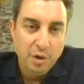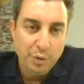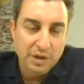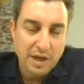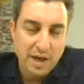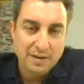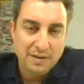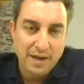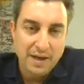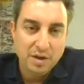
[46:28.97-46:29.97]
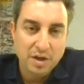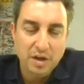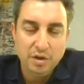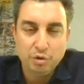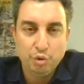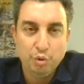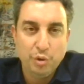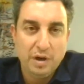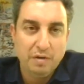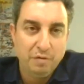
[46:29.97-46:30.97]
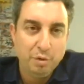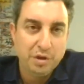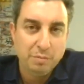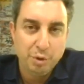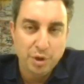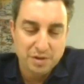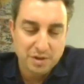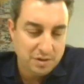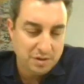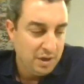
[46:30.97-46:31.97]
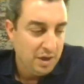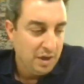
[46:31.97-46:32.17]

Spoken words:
we can agree to a voting process.